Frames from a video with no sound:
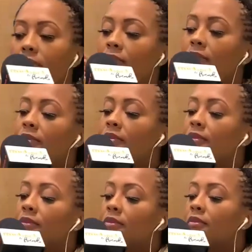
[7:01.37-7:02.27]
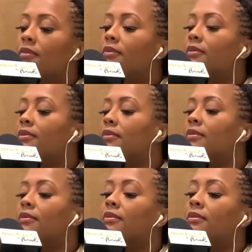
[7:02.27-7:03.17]

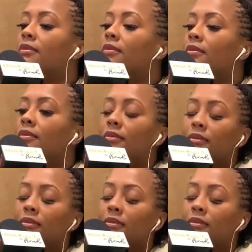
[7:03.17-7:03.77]
The person shown says nothing.